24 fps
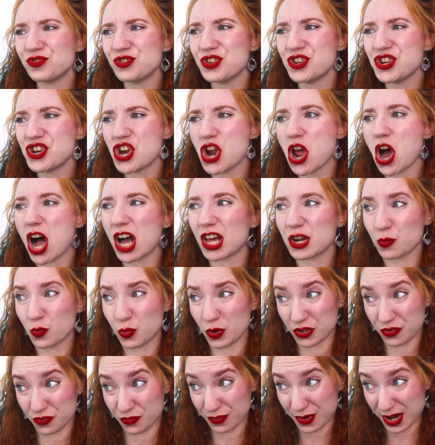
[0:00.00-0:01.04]
not
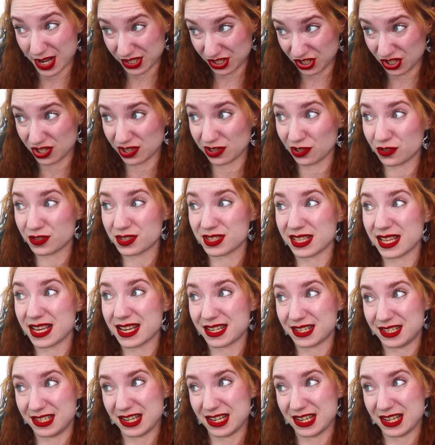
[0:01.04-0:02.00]
what rust looks like,